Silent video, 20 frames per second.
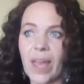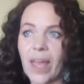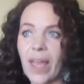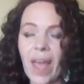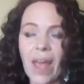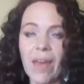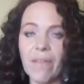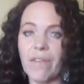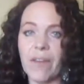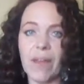do they
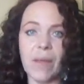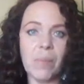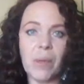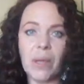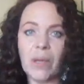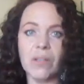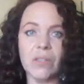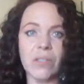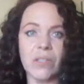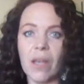have it?
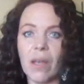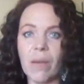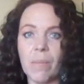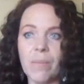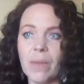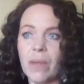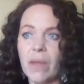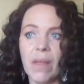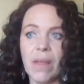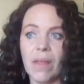Because
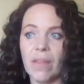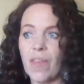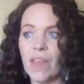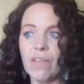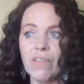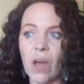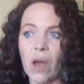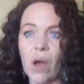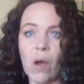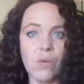
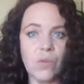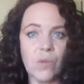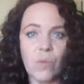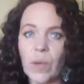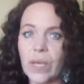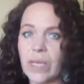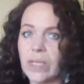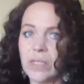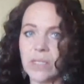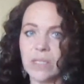they've got hold
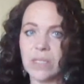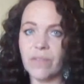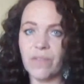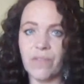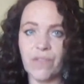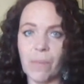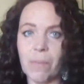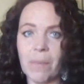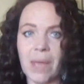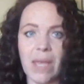of wigs
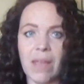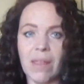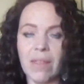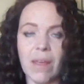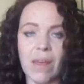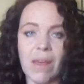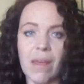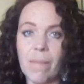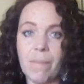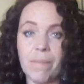for me
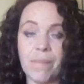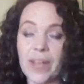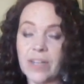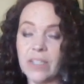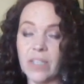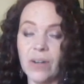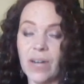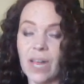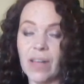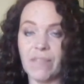that
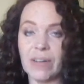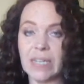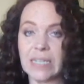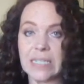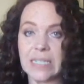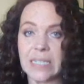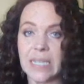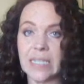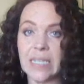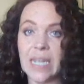they don't have
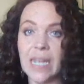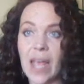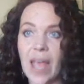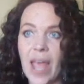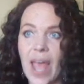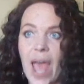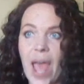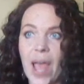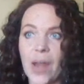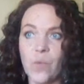listed,
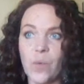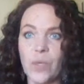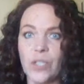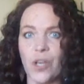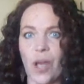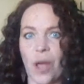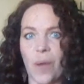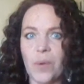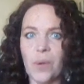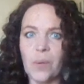and
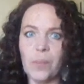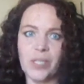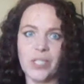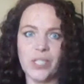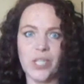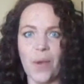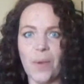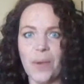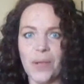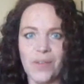which I will be
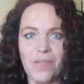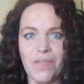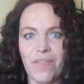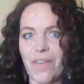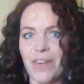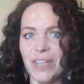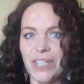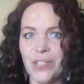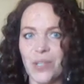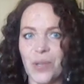showing you
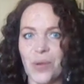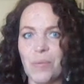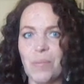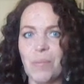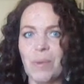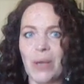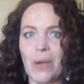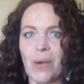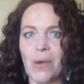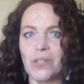very
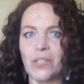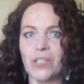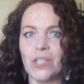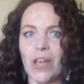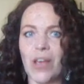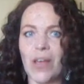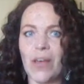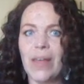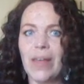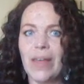soon,
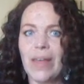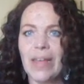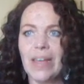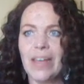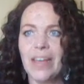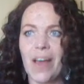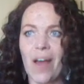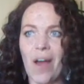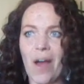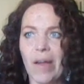because
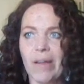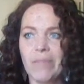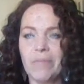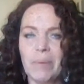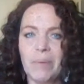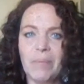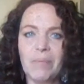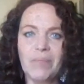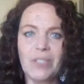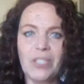
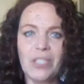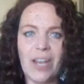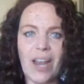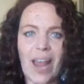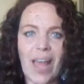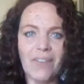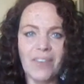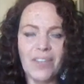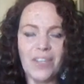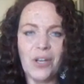I've been
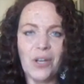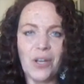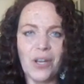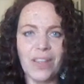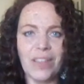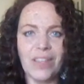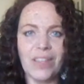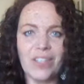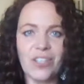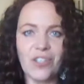having a
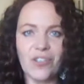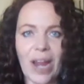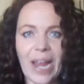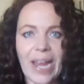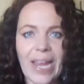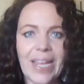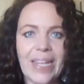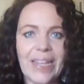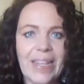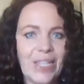look at the
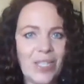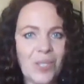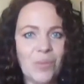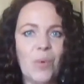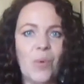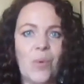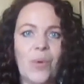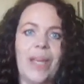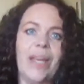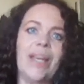tracking
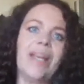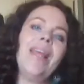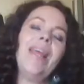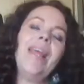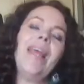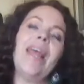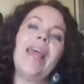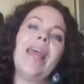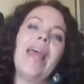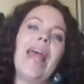this
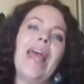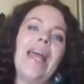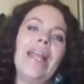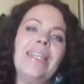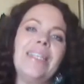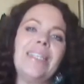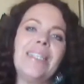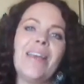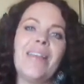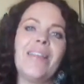morning,
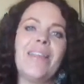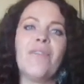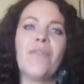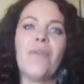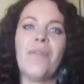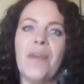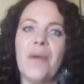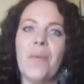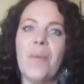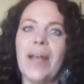and
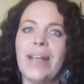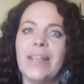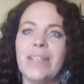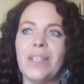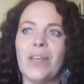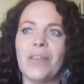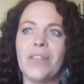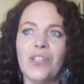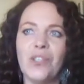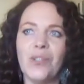they're on their way,
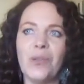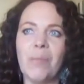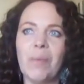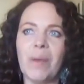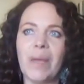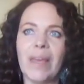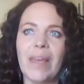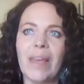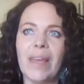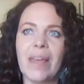so they
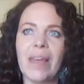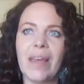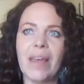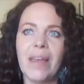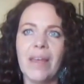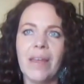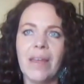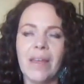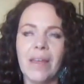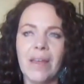should be
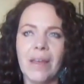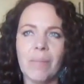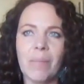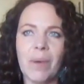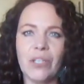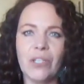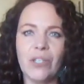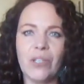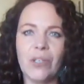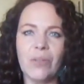here
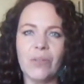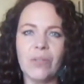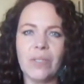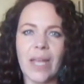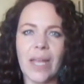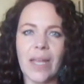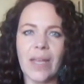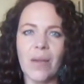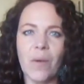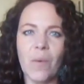by
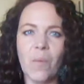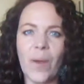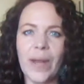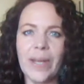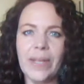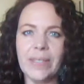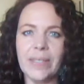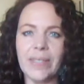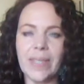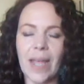Tuesday,
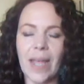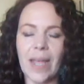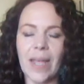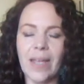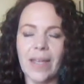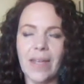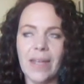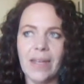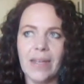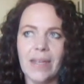
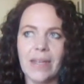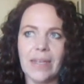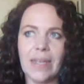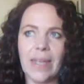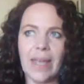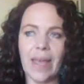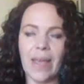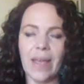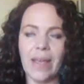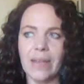Wednesday.
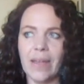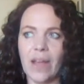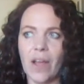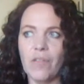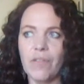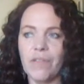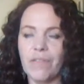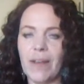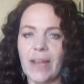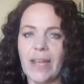Yeah,
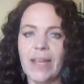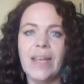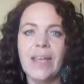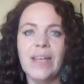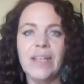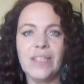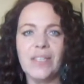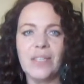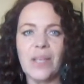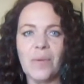hopefully.
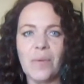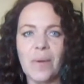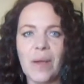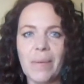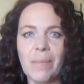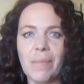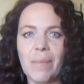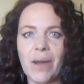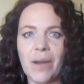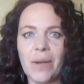So
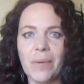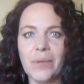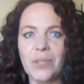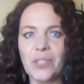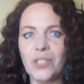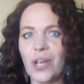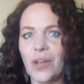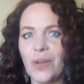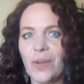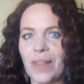I
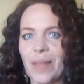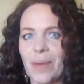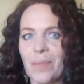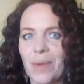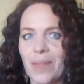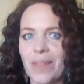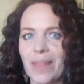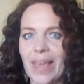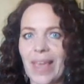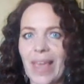will show you
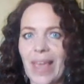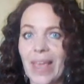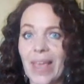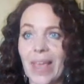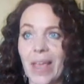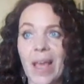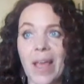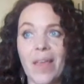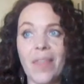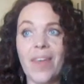them when they get
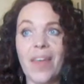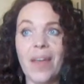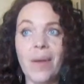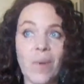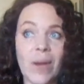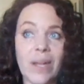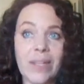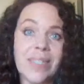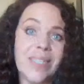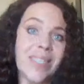here, and
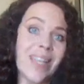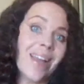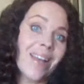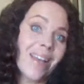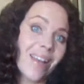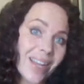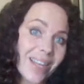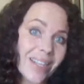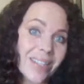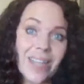they're ones
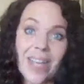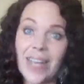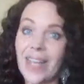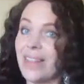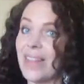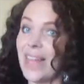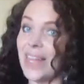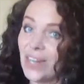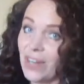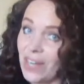that, like I
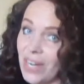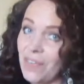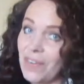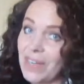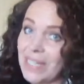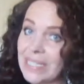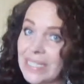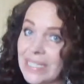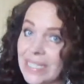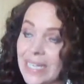say, they don't
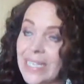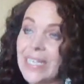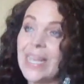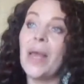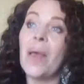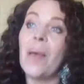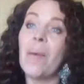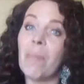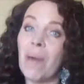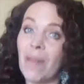have listed,
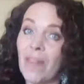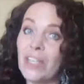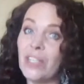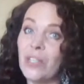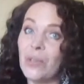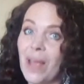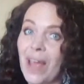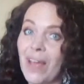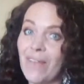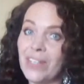but they
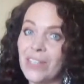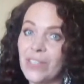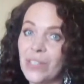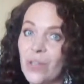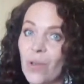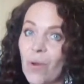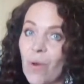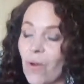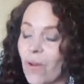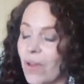do have in
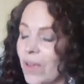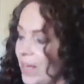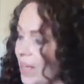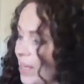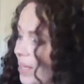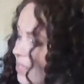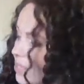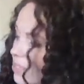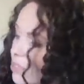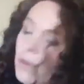stock.
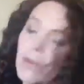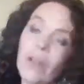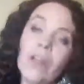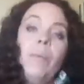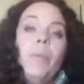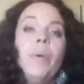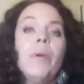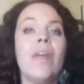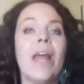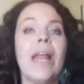So I'm
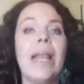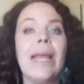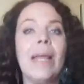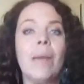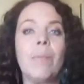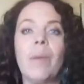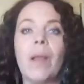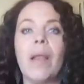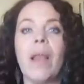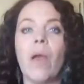going to put their
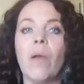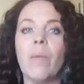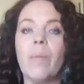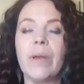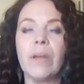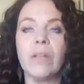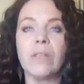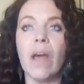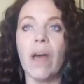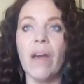link below,
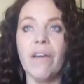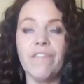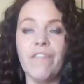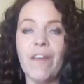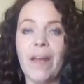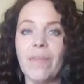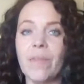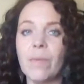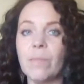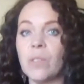because I
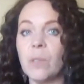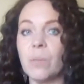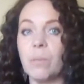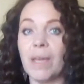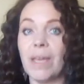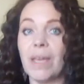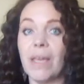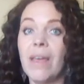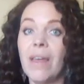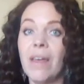found them to
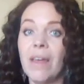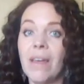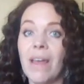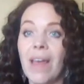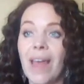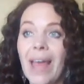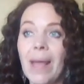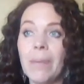be